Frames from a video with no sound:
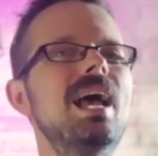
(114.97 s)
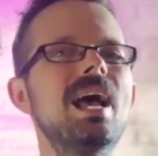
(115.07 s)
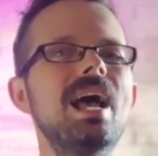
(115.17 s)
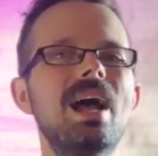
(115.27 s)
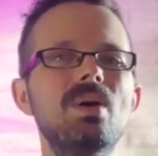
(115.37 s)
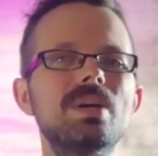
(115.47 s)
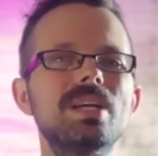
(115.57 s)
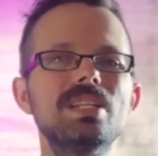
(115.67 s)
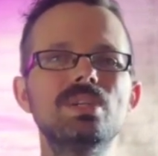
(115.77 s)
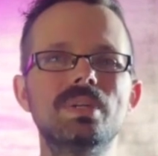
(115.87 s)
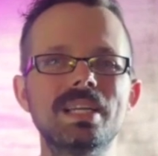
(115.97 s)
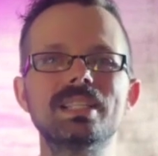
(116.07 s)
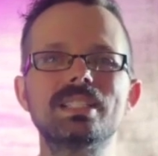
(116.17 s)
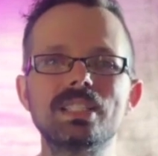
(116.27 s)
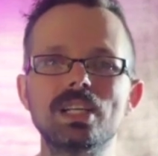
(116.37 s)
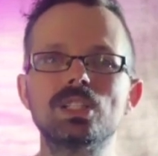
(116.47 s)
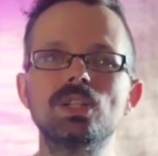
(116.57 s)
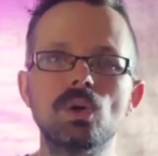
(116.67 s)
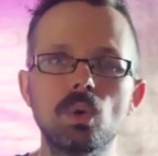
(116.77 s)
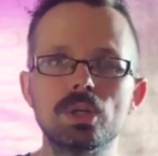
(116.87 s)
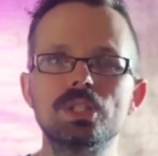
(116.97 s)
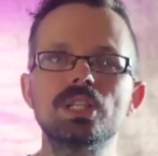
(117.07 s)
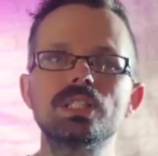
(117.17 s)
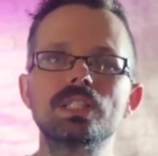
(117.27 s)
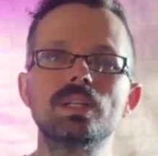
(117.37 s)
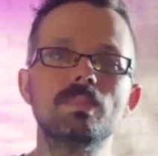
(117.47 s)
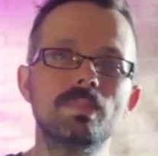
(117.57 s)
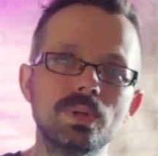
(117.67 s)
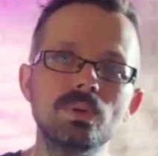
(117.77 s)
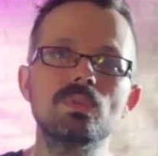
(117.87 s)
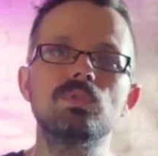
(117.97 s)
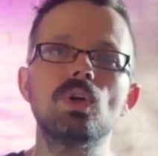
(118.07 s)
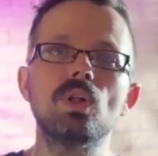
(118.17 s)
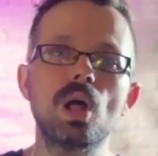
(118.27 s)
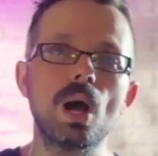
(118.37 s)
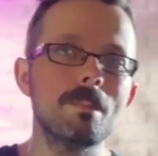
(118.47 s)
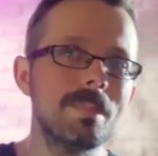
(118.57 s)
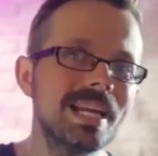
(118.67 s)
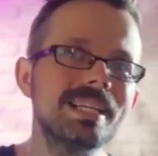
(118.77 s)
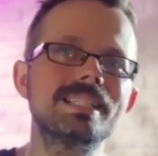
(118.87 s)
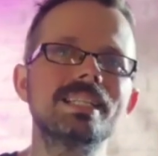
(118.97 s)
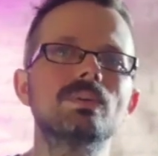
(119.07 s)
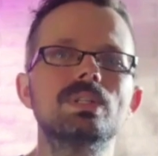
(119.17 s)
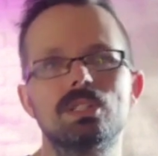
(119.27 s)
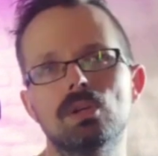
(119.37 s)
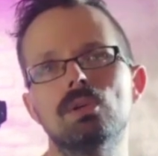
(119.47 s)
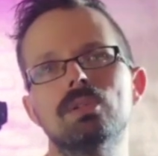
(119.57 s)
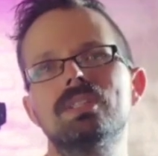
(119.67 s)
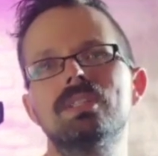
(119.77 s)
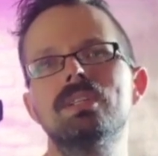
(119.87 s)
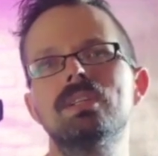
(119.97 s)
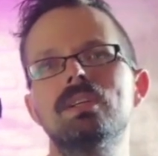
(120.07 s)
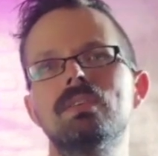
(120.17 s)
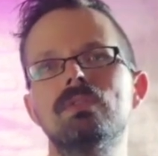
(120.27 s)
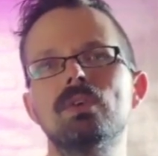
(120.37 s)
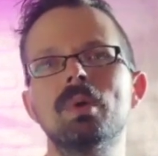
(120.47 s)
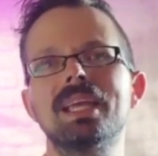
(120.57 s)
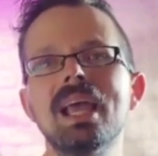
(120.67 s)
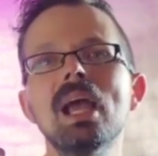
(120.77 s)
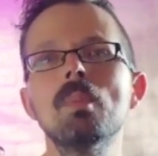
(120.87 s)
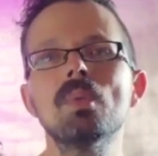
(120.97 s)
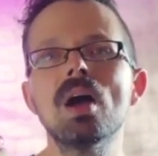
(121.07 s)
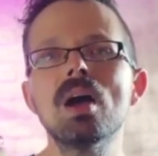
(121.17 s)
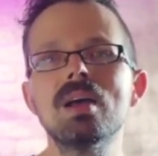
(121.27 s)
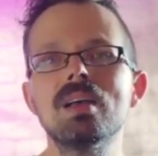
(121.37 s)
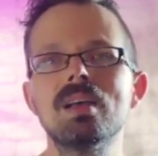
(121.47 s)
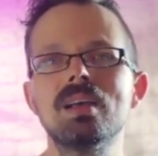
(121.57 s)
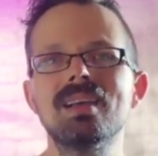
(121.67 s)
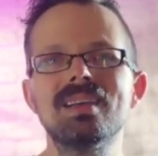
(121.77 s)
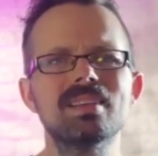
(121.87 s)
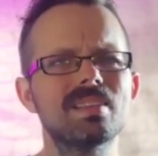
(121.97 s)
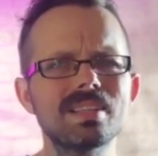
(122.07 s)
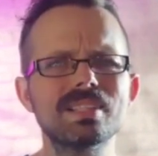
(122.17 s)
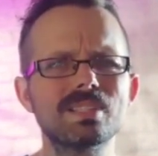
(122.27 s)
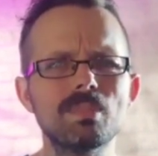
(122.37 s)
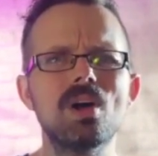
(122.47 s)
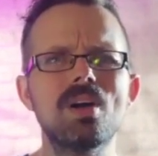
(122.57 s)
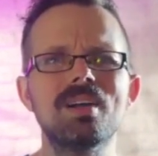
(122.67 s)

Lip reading: how can you get such gorgeous, beautiful, amazing results from a camera this small?